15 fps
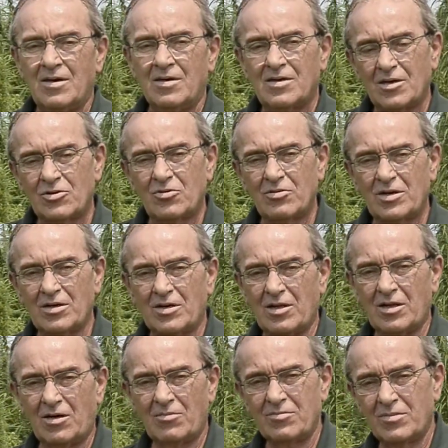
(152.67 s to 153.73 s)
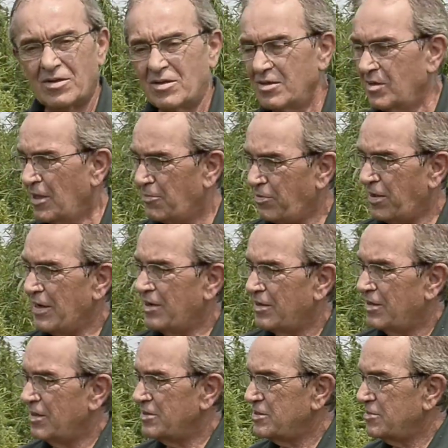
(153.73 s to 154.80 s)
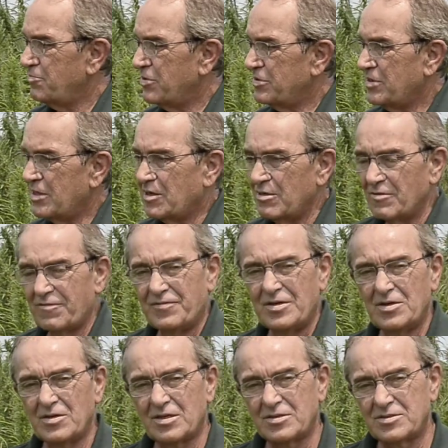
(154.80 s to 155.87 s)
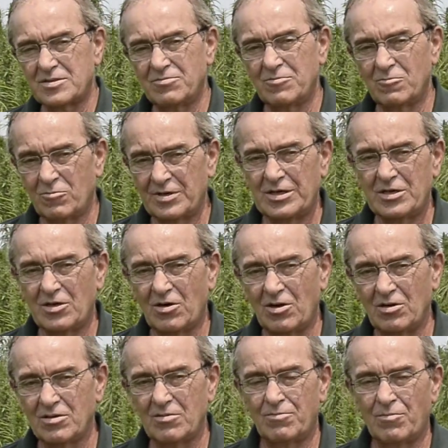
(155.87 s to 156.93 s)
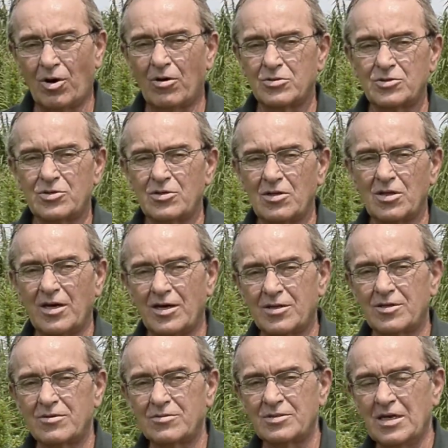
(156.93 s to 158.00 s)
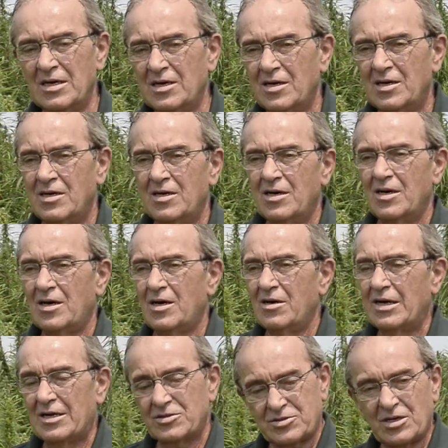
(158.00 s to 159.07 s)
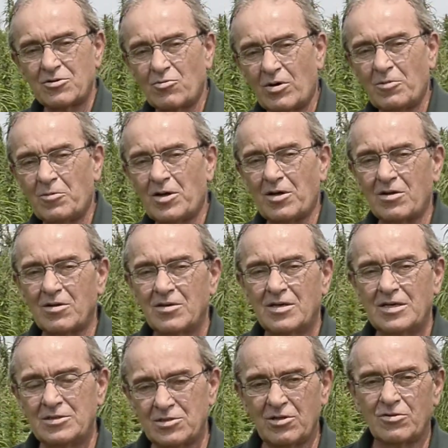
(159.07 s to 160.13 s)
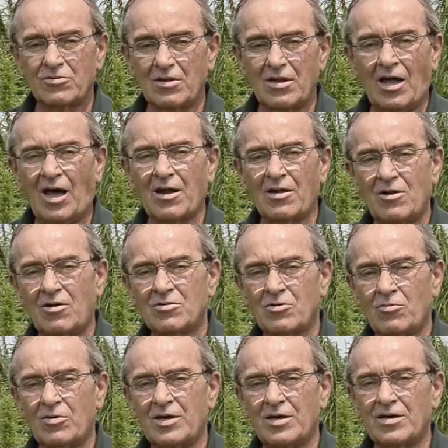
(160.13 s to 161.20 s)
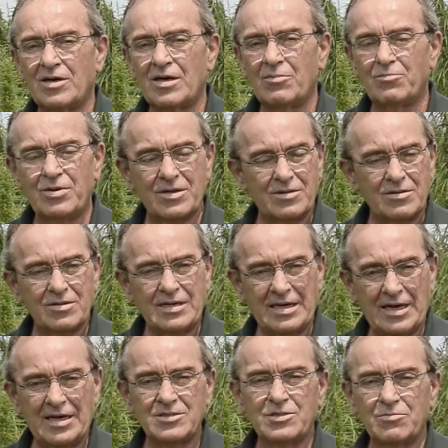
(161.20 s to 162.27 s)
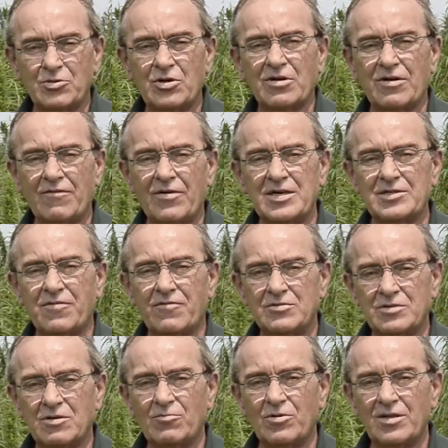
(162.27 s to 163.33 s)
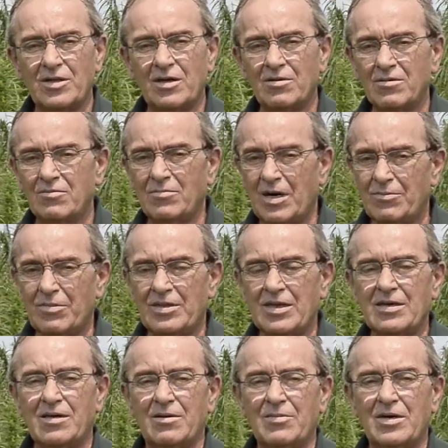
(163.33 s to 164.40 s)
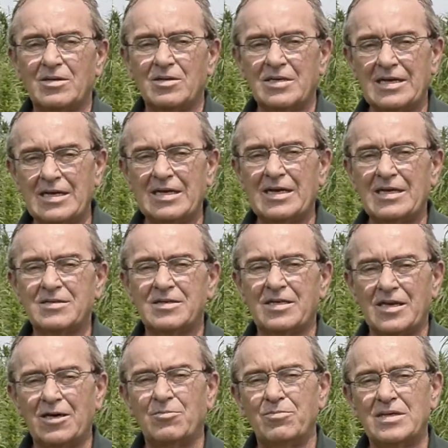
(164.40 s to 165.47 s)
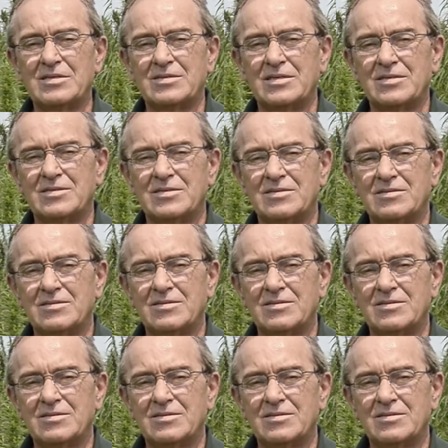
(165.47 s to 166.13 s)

Now, according to Klumb, they planted this particular field on some what he called marginal acres, uh, and it's done quite well. He's learned a lot along the way, but he has some good advice for someone that might be thinking about getting into the hemp business.